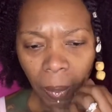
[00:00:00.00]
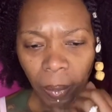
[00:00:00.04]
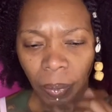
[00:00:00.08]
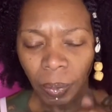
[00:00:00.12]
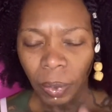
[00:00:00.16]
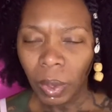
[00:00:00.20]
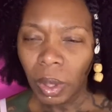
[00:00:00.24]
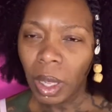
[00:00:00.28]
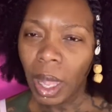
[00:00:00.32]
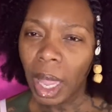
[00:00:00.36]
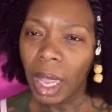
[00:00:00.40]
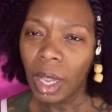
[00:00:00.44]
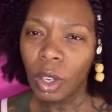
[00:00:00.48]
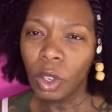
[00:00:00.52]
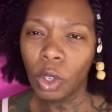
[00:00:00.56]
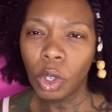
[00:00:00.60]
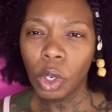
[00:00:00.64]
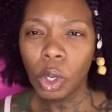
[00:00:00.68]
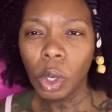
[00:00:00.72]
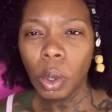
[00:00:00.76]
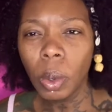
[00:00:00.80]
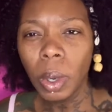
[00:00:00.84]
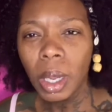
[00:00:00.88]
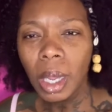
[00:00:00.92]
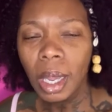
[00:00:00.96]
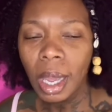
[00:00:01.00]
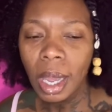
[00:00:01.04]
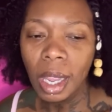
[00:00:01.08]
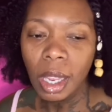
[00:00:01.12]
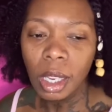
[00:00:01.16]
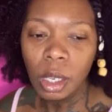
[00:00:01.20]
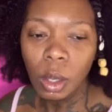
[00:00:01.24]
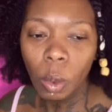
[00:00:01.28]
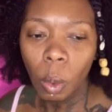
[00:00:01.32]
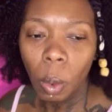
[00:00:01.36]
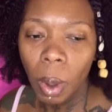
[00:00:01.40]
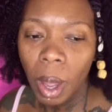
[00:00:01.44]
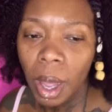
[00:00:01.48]
like dewy
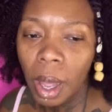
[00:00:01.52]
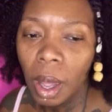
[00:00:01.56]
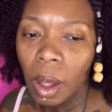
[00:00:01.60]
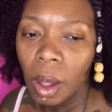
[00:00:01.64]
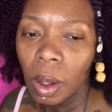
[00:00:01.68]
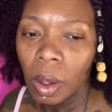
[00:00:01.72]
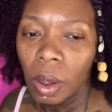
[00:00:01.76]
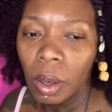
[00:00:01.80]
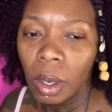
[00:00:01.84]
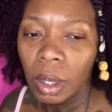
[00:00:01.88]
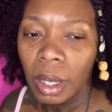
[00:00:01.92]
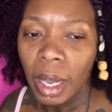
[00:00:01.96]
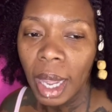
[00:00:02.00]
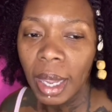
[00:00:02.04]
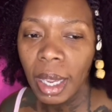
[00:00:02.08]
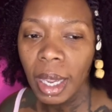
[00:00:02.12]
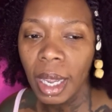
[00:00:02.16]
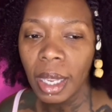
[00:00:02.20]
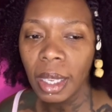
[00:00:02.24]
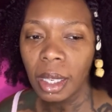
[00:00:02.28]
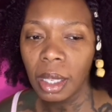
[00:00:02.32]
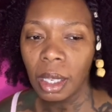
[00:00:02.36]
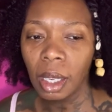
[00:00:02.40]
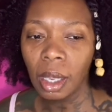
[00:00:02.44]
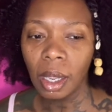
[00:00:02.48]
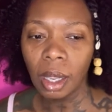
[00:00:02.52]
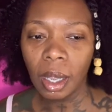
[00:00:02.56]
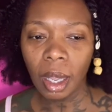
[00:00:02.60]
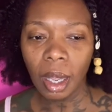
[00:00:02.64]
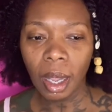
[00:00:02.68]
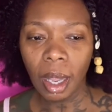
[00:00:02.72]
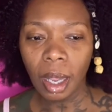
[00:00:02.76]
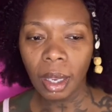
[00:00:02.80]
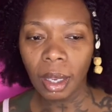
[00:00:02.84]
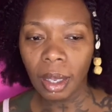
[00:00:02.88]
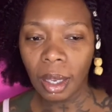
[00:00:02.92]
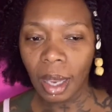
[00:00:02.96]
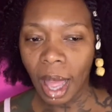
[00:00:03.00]
as well. Like it took
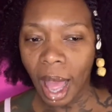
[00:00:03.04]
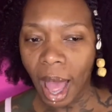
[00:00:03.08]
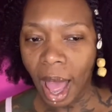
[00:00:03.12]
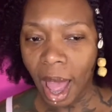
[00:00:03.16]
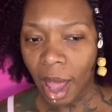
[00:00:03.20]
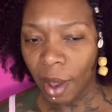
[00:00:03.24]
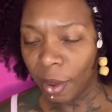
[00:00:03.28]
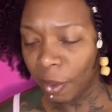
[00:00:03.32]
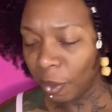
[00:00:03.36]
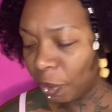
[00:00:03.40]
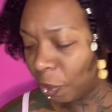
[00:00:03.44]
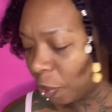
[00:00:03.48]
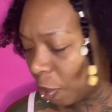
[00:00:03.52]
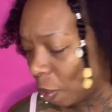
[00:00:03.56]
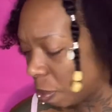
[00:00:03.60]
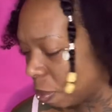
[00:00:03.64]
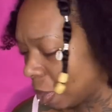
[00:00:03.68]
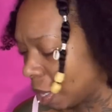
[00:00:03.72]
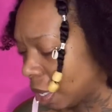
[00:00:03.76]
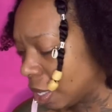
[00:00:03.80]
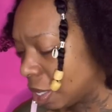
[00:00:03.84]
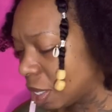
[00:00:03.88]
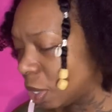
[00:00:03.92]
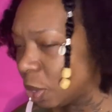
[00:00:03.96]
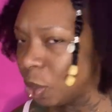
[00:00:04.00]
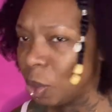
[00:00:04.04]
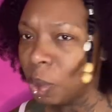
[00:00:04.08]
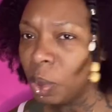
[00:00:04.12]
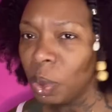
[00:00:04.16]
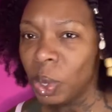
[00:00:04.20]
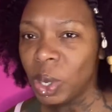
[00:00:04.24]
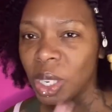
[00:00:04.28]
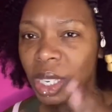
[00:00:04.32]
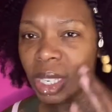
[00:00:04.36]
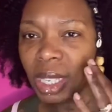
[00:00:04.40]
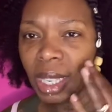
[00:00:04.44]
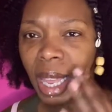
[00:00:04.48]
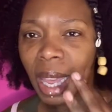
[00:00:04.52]
a lot for me to
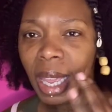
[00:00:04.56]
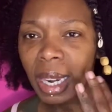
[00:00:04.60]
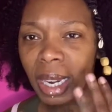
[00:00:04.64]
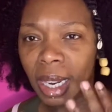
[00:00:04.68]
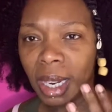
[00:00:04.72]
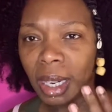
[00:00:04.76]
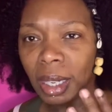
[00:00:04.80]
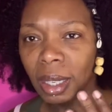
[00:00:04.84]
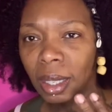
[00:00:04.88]
set it